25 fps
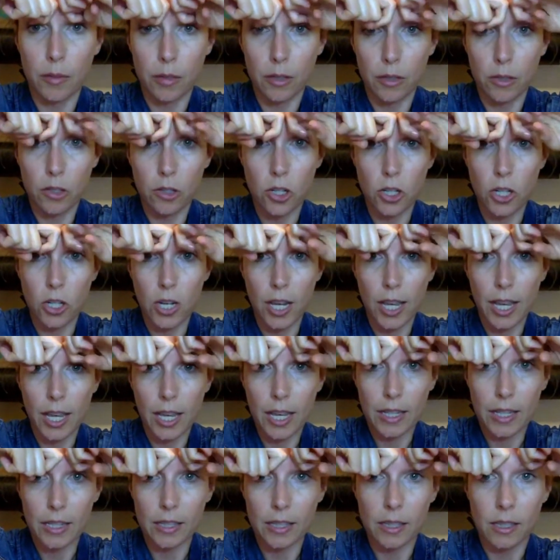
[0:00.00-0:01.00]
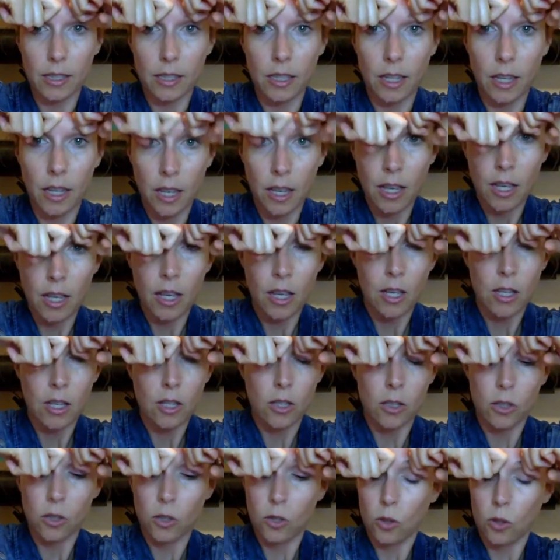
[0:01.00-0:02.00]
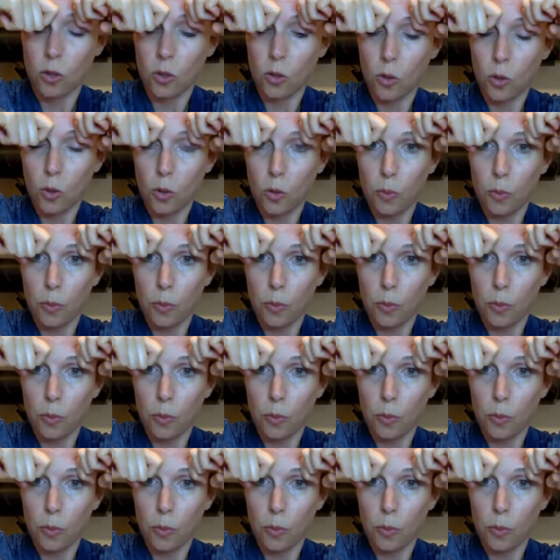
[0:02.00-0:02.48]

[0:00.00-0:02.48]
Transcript: The J's, scoop,